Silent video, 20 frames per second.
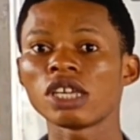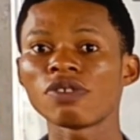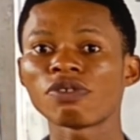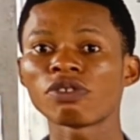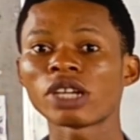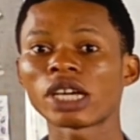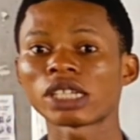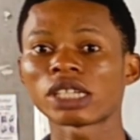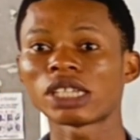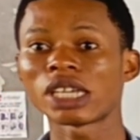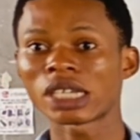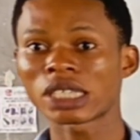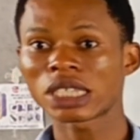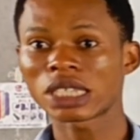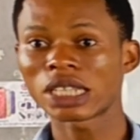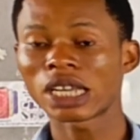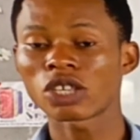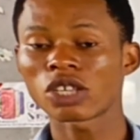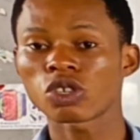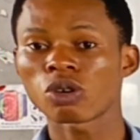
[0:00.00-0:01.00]
Even at
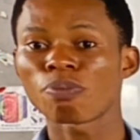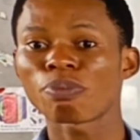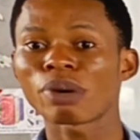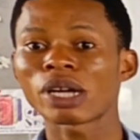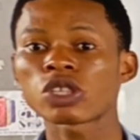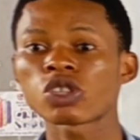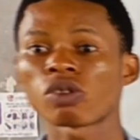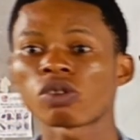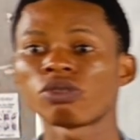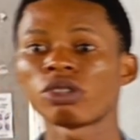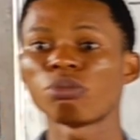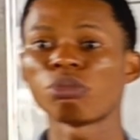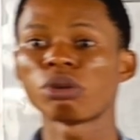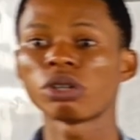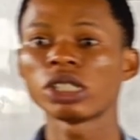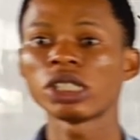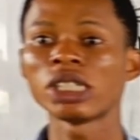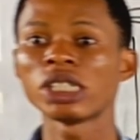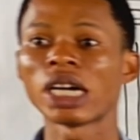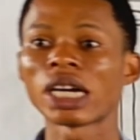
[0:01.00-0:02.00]
that, there are some parts of the
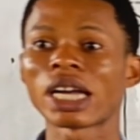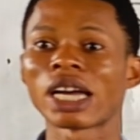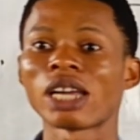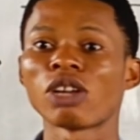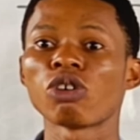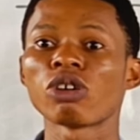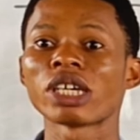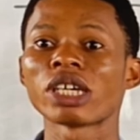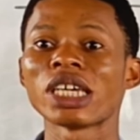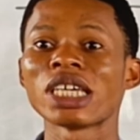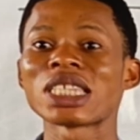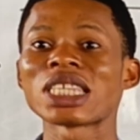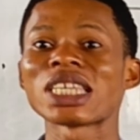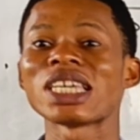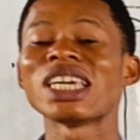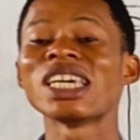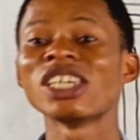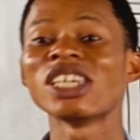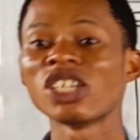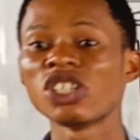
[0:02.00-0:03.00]
body that cannot get
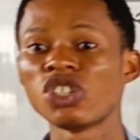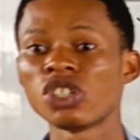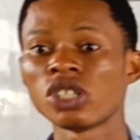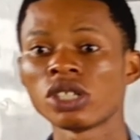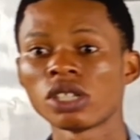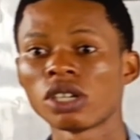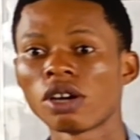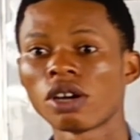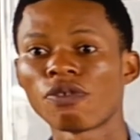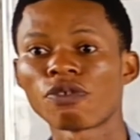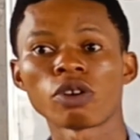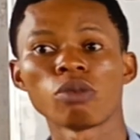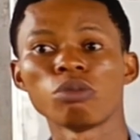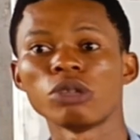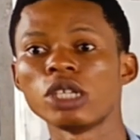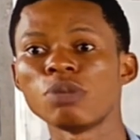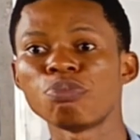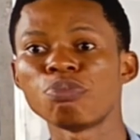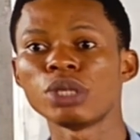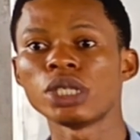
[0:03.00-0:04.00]
energy from
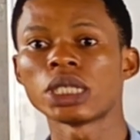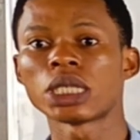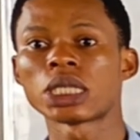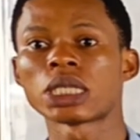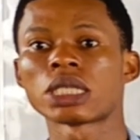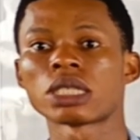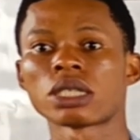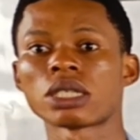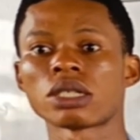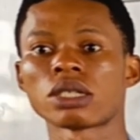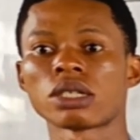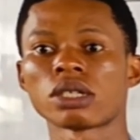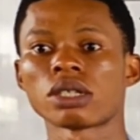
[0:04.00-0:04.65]
lipids.